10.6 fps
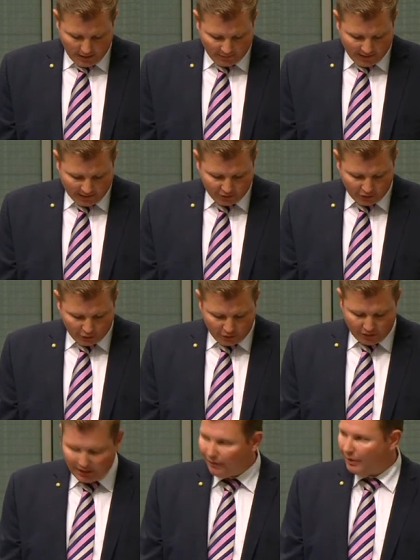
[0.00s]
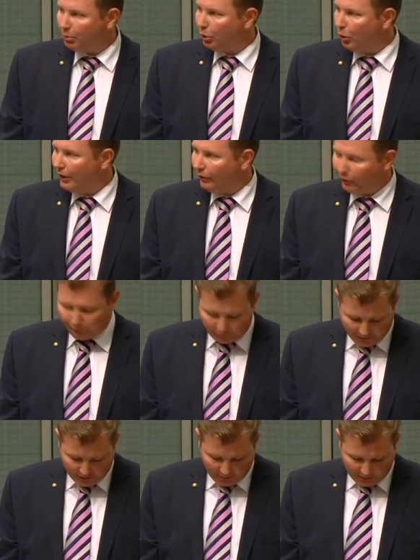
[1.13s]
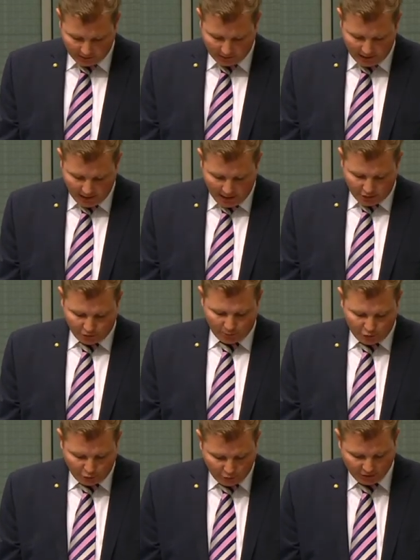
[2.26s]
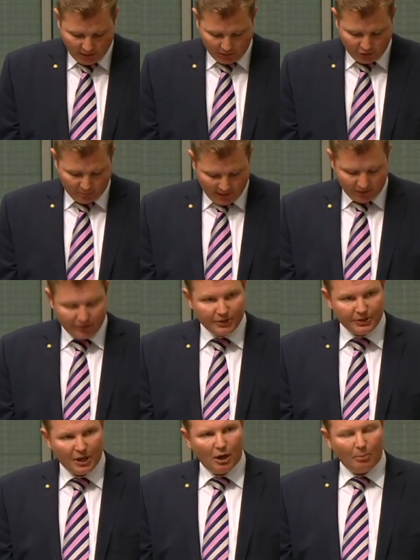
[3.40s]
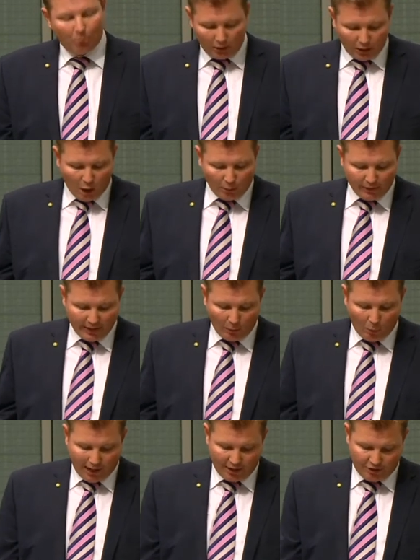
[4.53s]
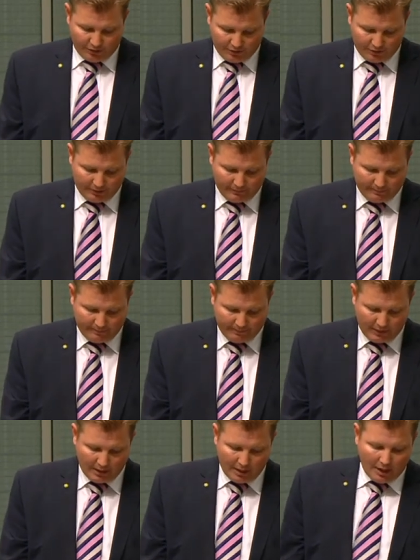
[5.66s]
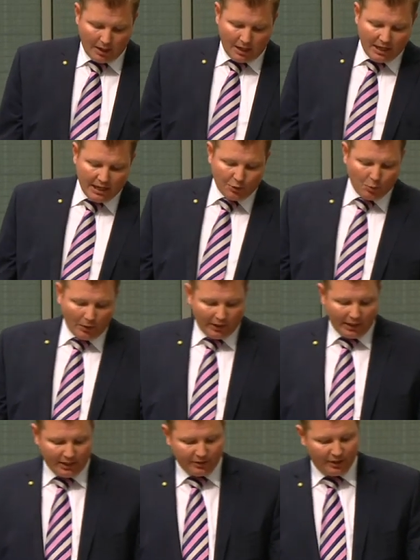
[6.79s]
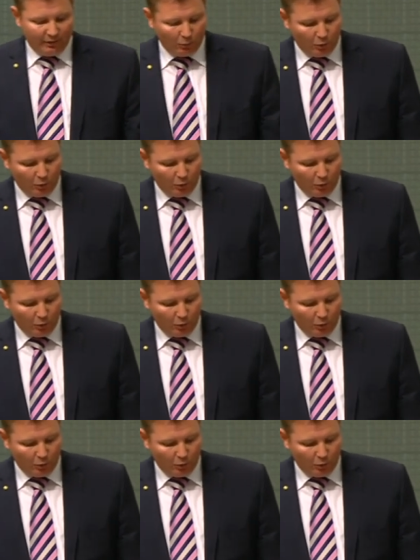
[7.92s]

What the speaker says: and that has occurred to give employers the flexibility to reduce their expenses by lowering their wages. Here's where it gets even